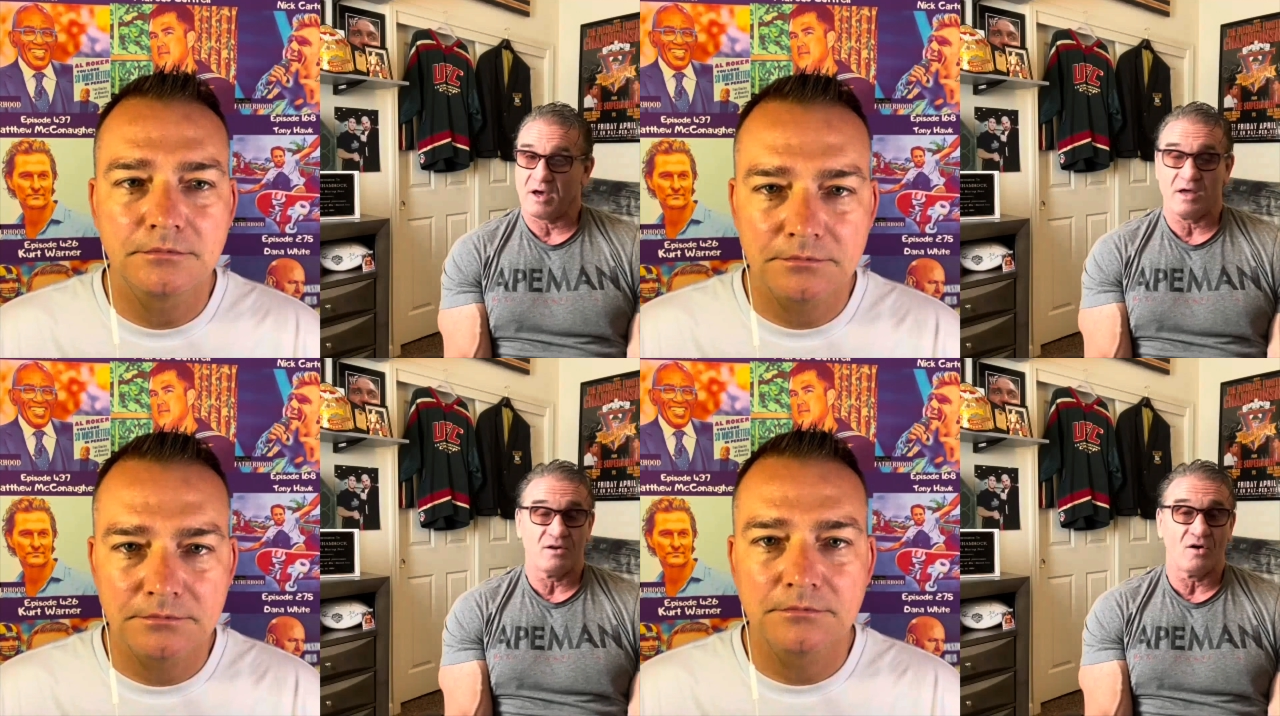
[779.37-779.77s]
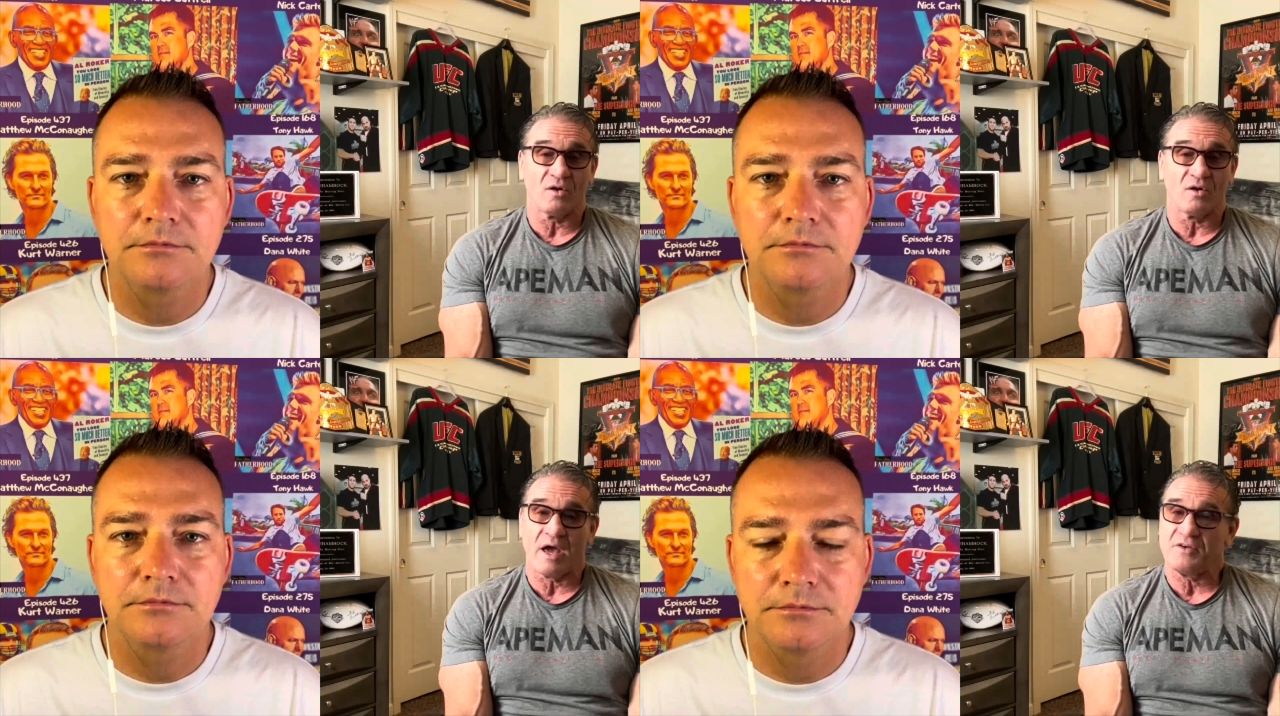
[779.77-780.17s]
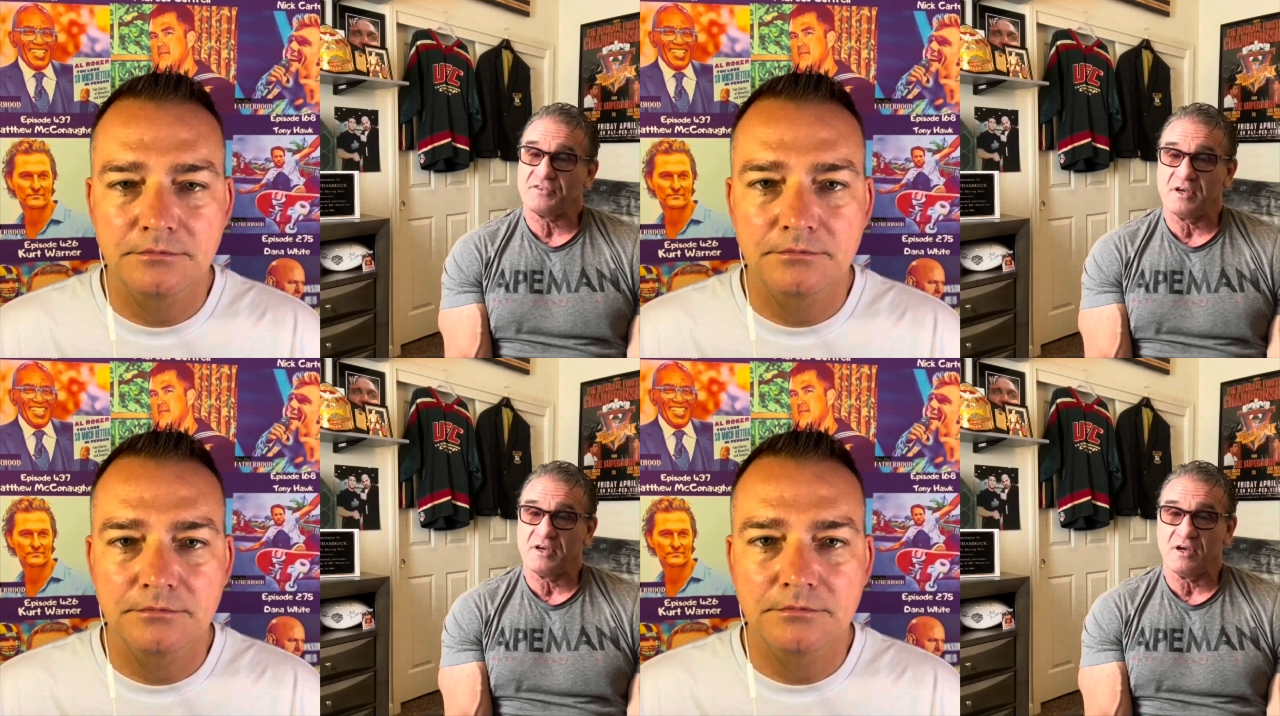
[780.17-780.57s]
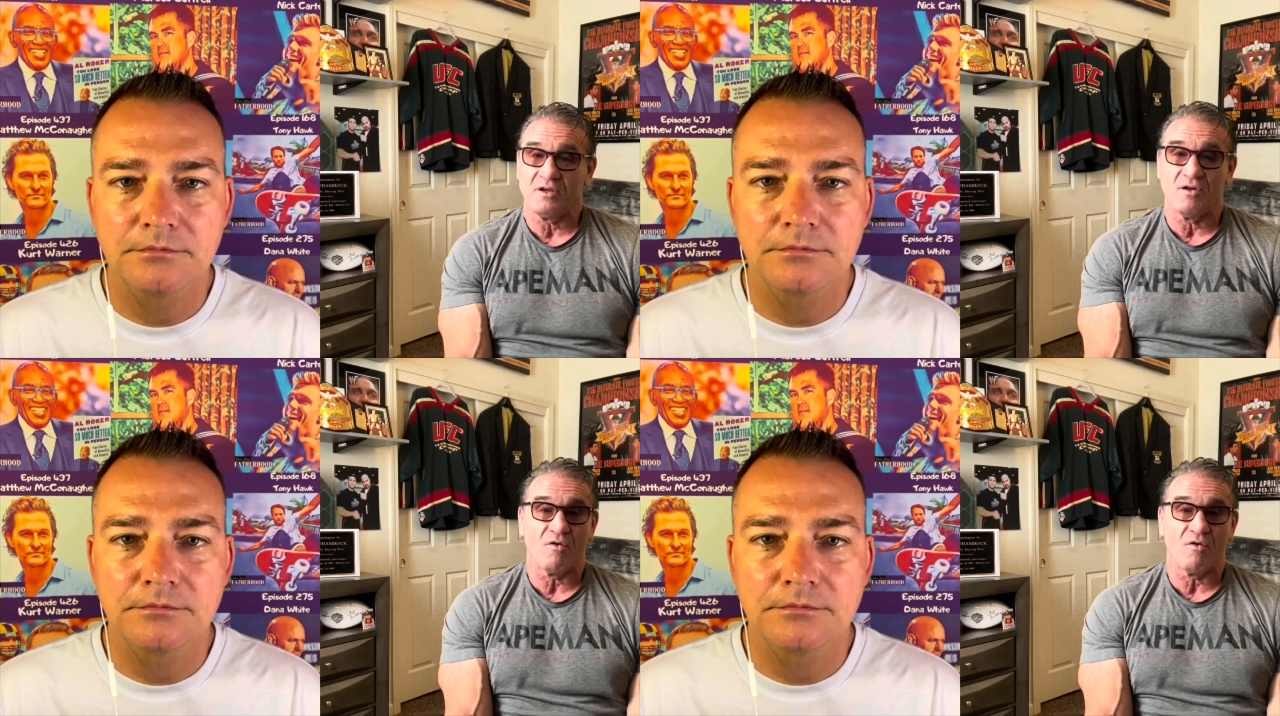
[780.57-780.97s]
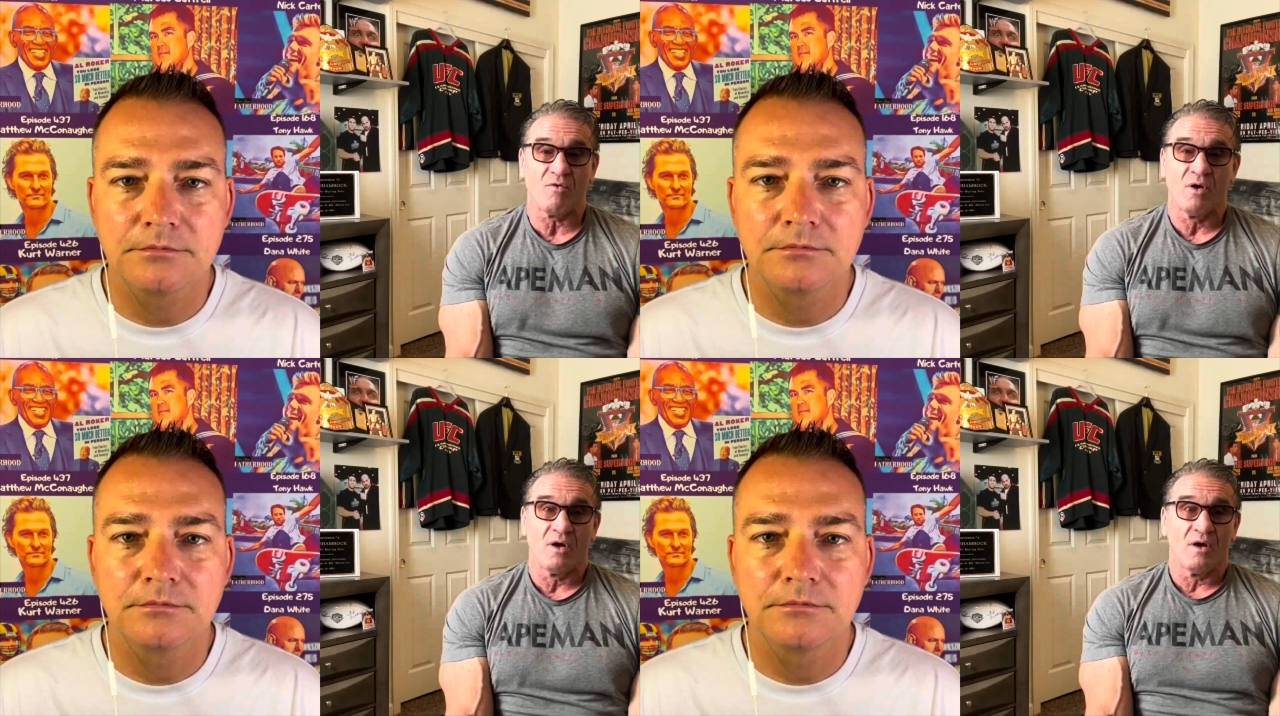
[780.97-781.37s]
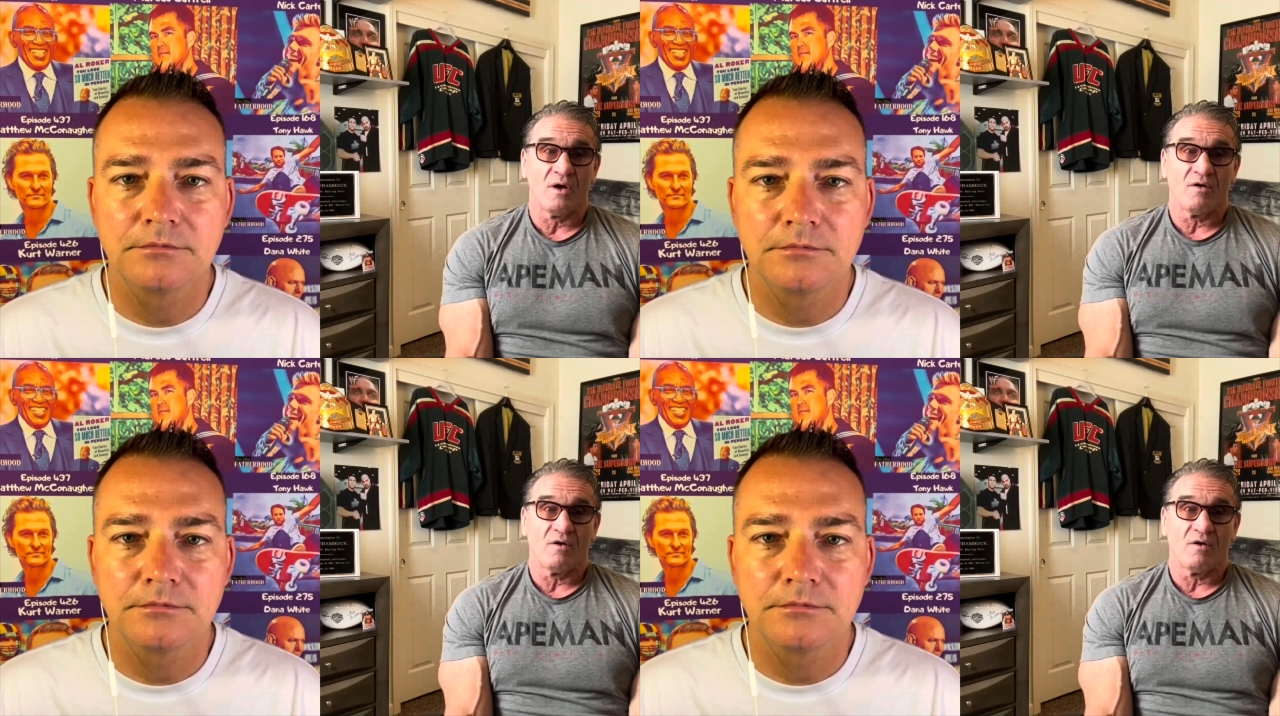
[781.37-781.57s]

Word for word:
Speaker 1: I had no legacy, no,